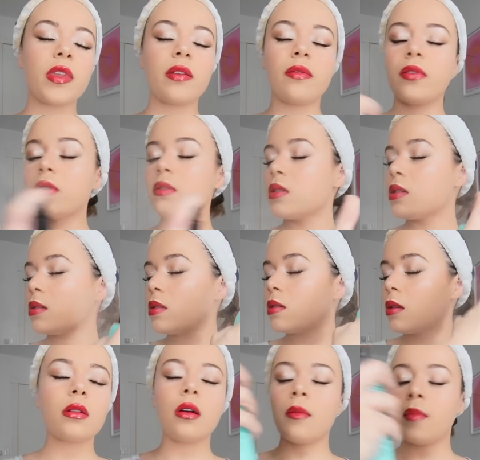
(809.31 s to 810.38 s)
It
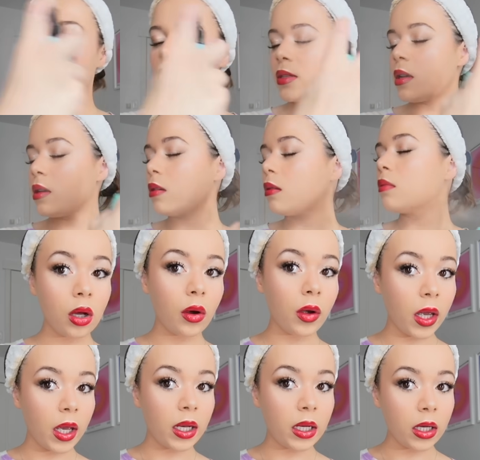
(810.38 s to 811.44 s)
feels amazing.
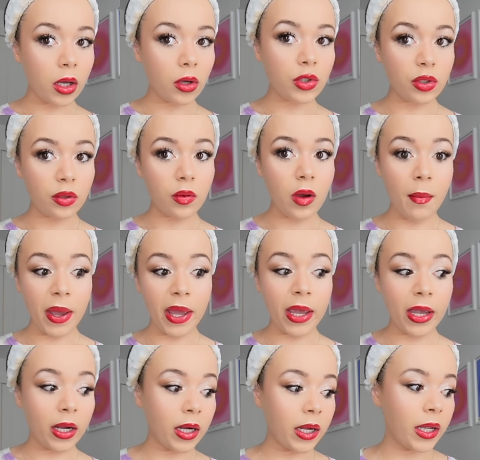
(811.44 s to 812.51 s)
Okay, I need to go do my
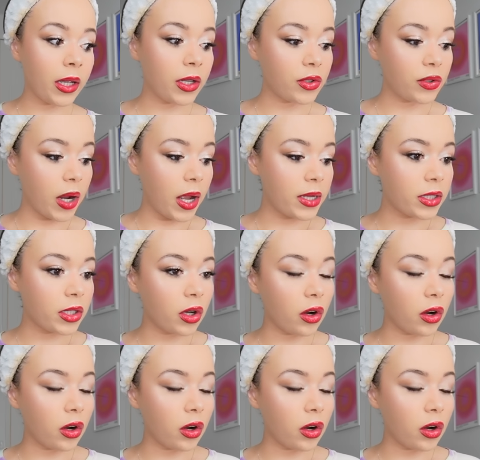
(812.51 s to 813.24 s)
hair and get dressed.